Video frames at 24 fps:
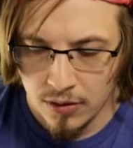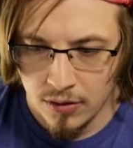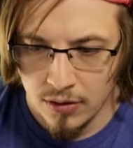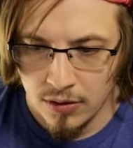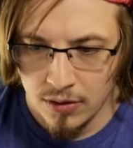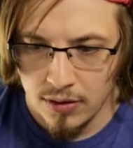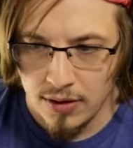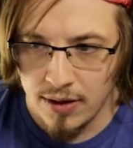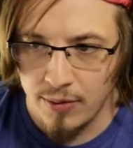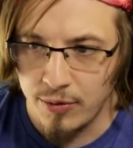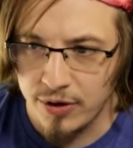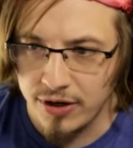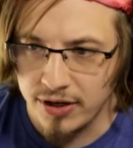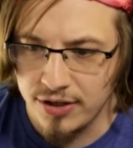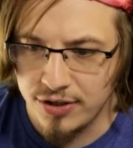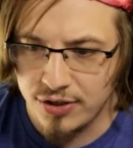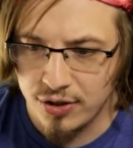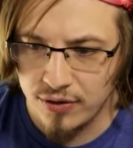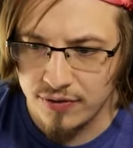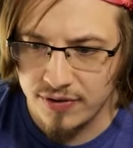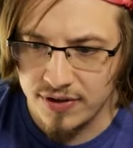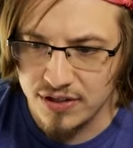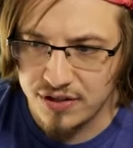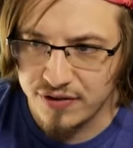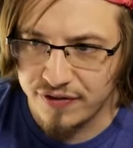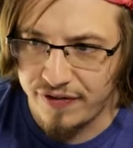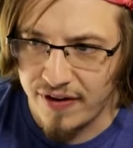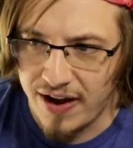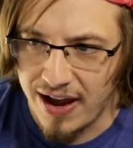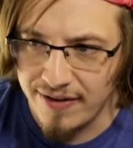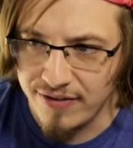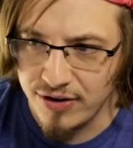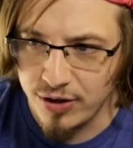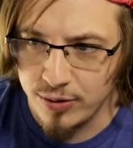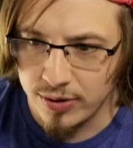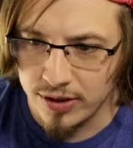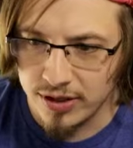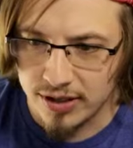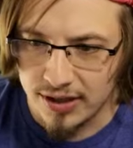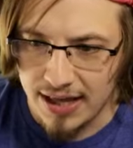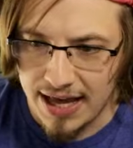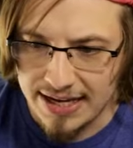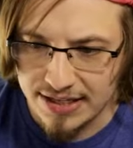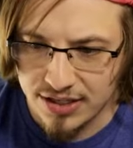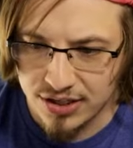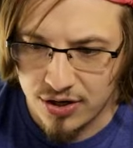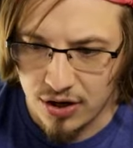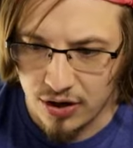And we're going to turn this 5 into a
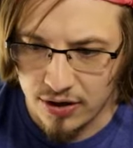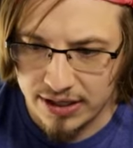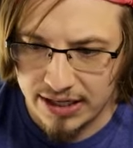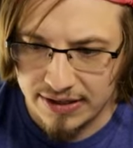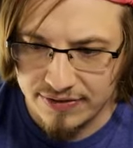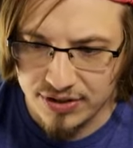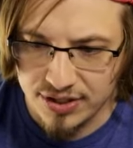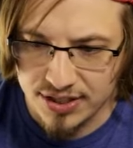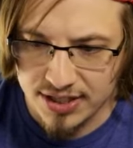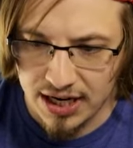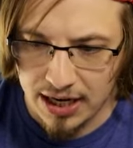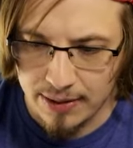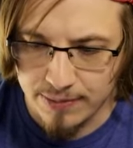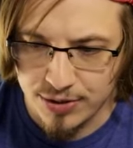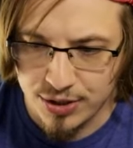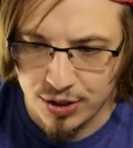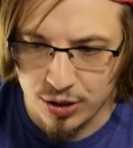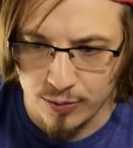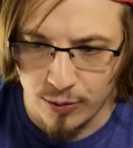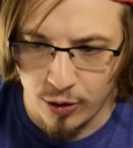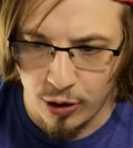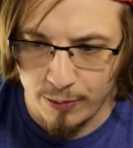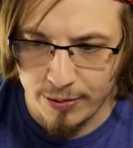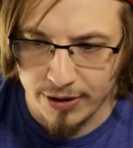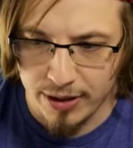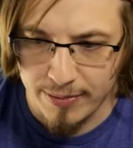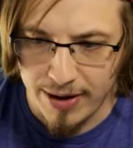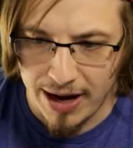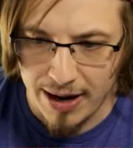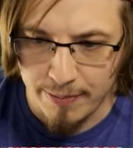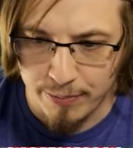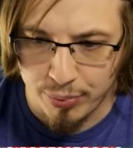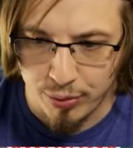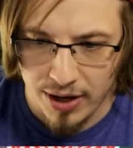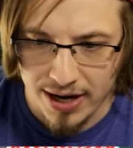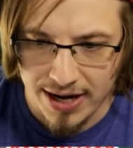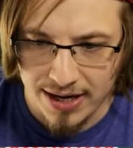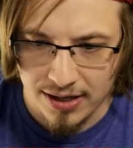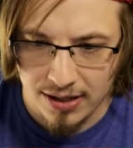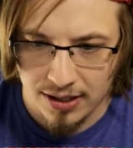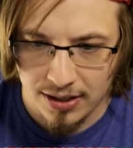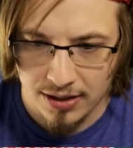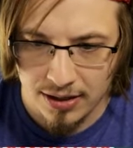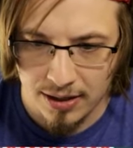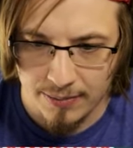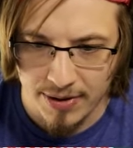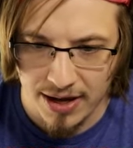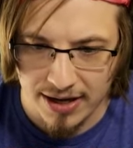glass card. Gives us times 2 mult, but it might break.
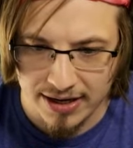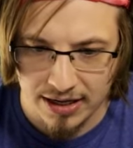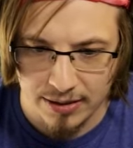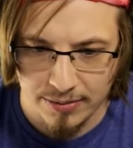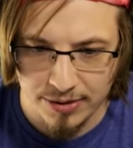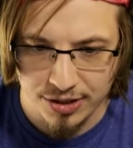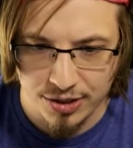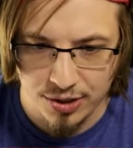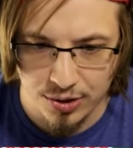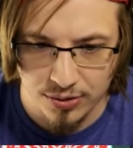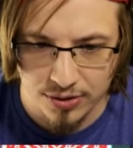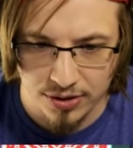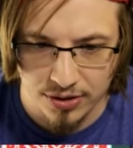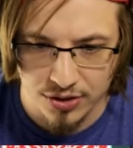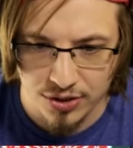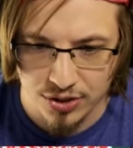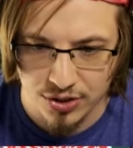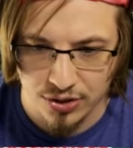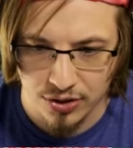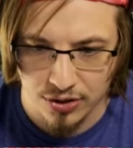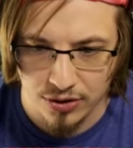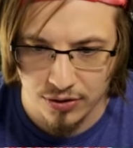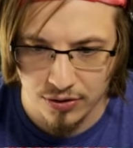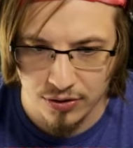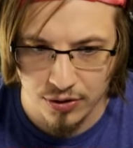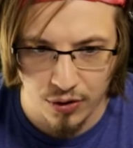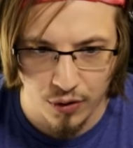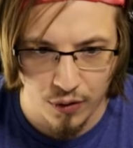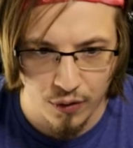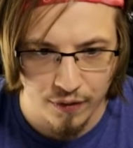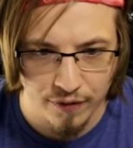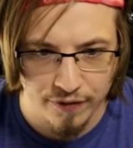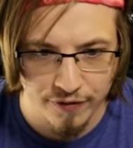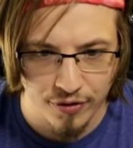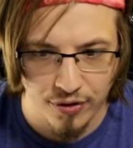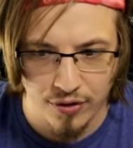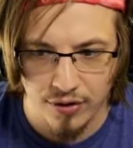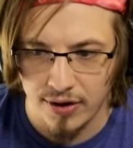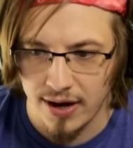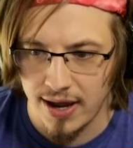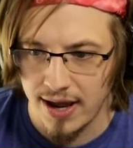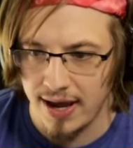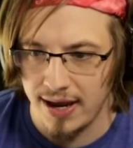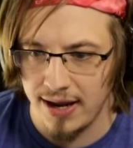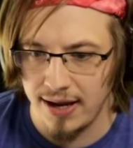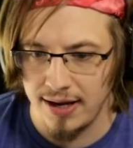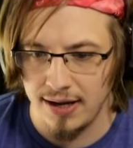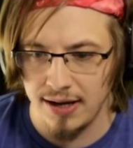I'm not going to be too concerned over
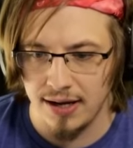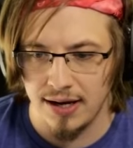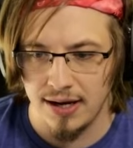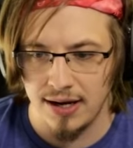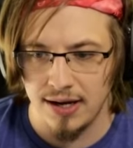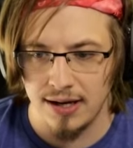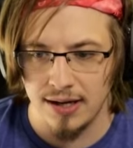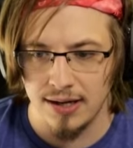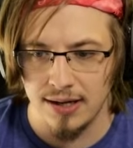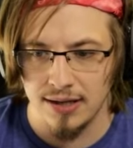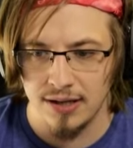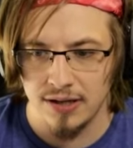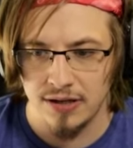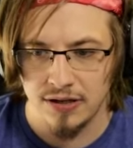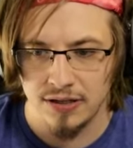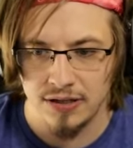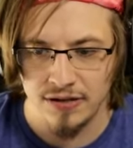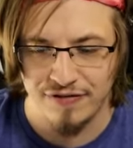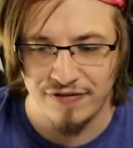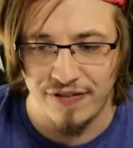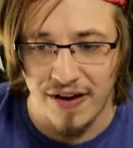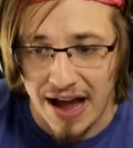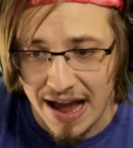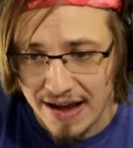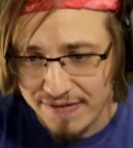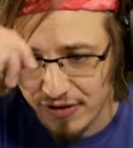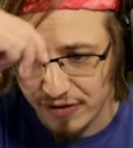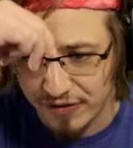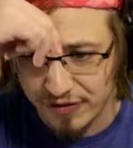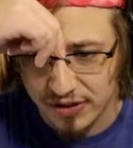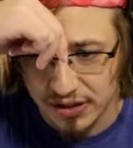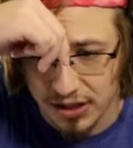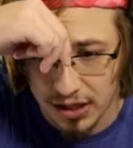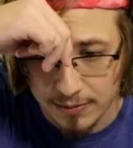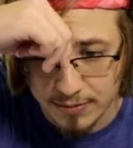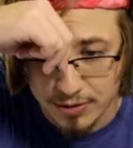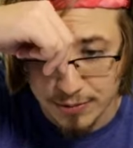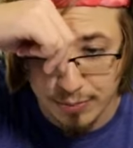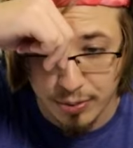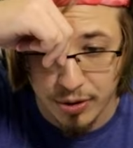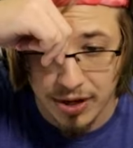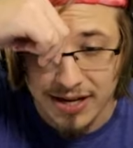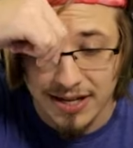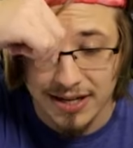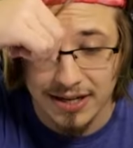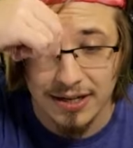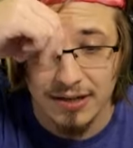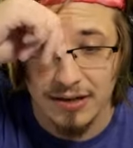a uh, 5 of clubs
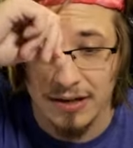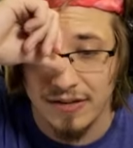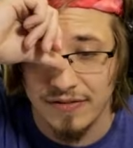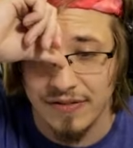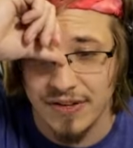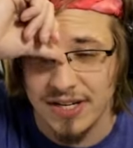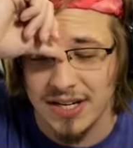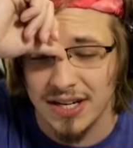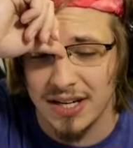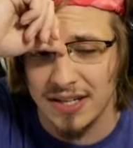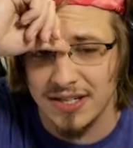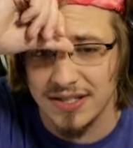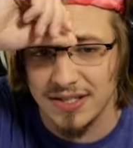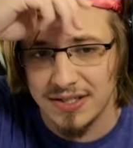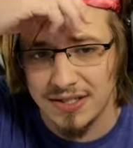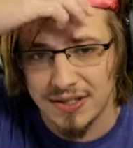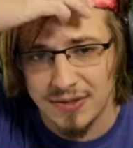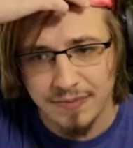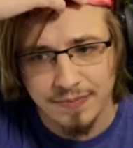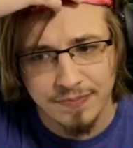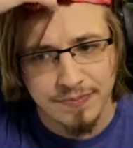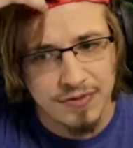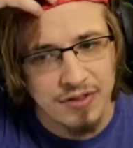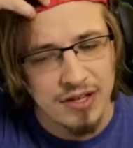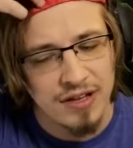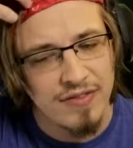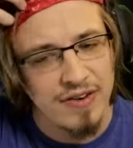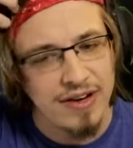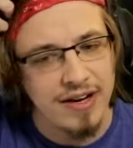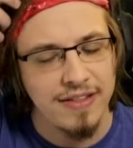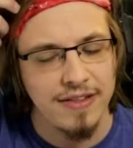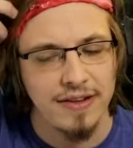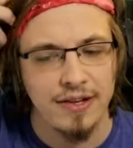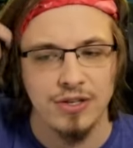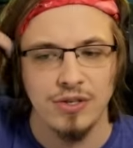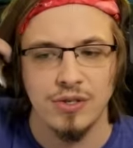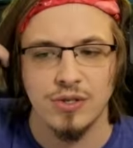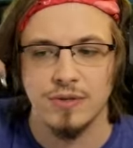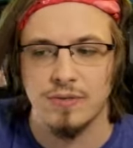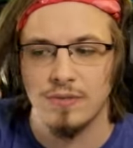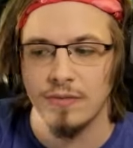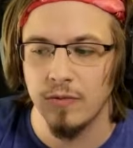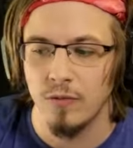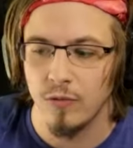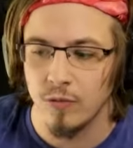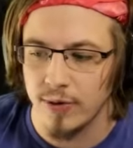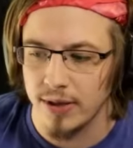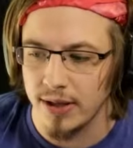breaking if it does. If anything, it just
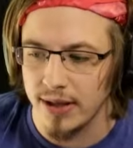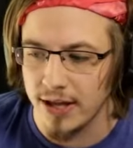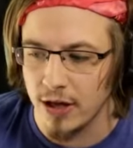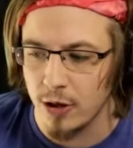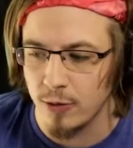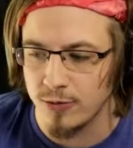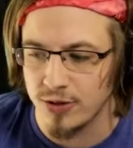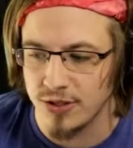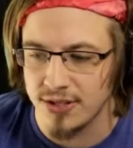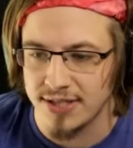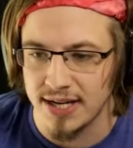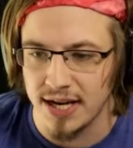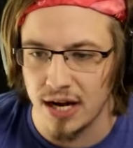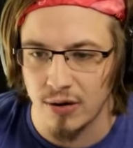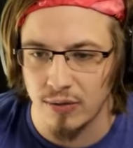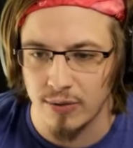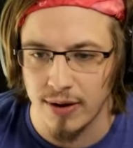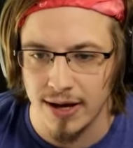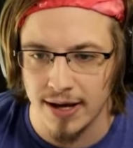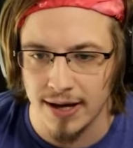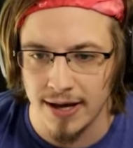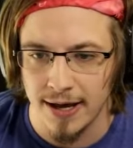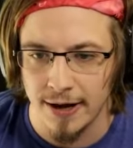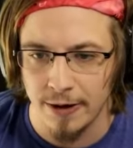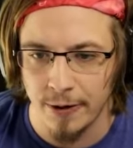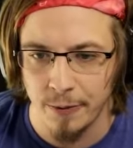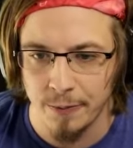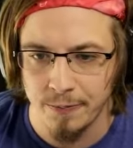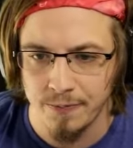really helps us out right now.